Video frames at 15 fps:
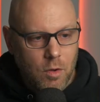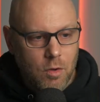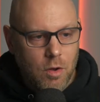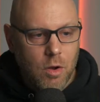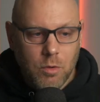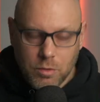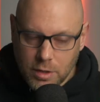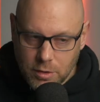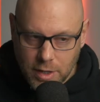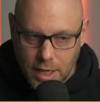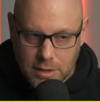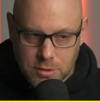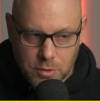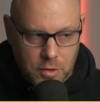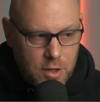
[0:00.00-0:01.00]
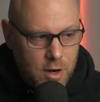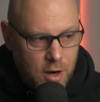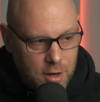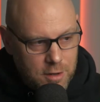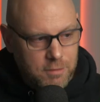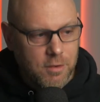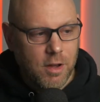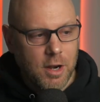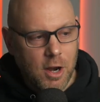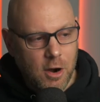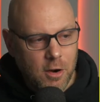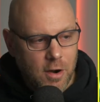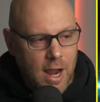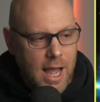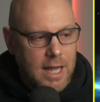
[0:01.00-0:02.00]
Carnivon
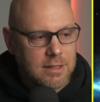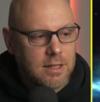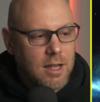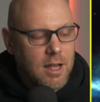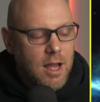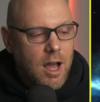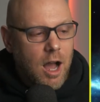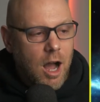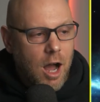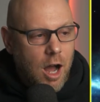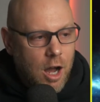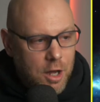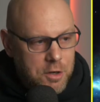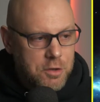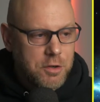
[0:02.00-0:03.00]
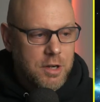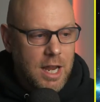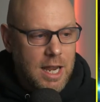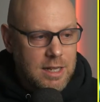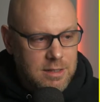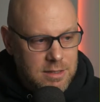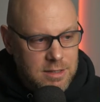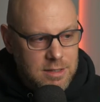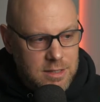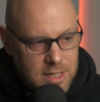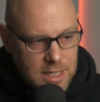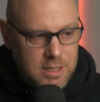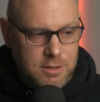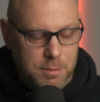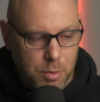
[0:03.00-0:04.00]
are at
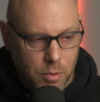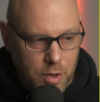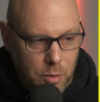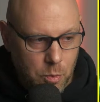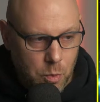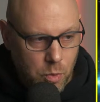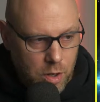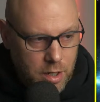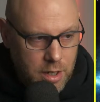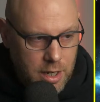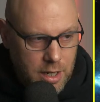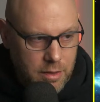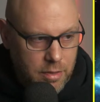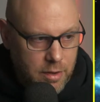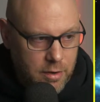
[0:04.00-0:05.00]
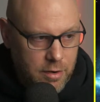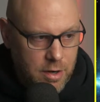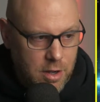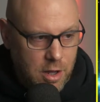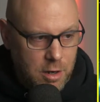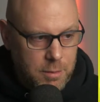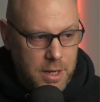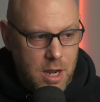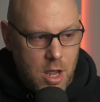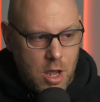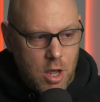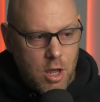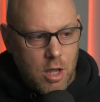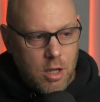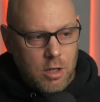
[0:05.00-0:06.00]
106.1 in their economy.
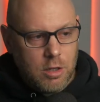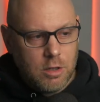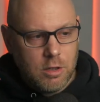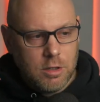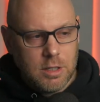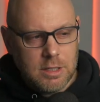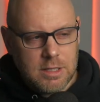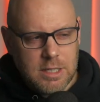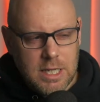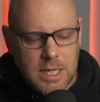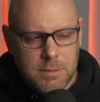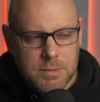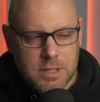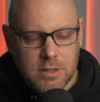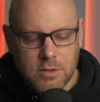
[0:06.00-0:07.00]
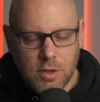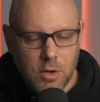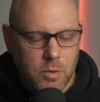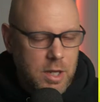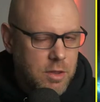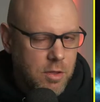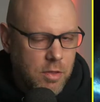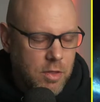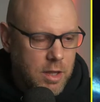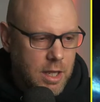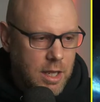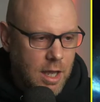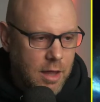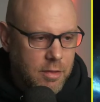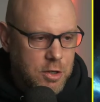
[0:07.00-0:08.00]
Seems as though either
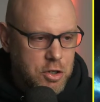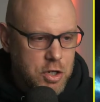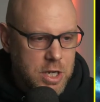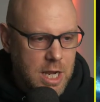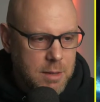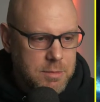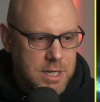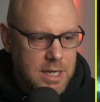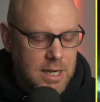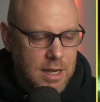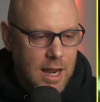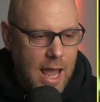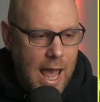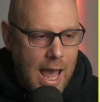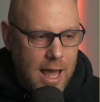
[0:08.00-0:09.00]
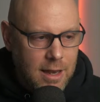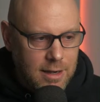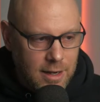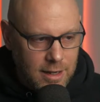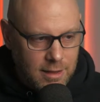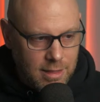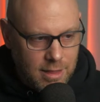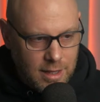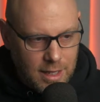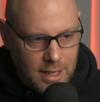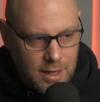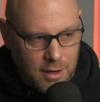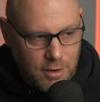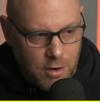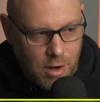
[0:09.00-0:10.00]
the GM didn't add anything
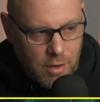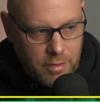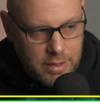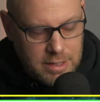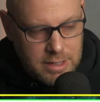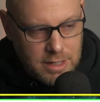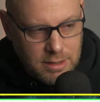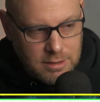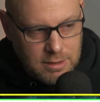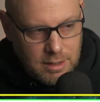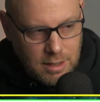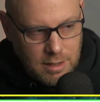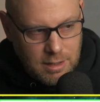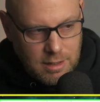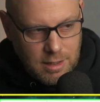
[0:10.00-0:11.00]
here on the Delta.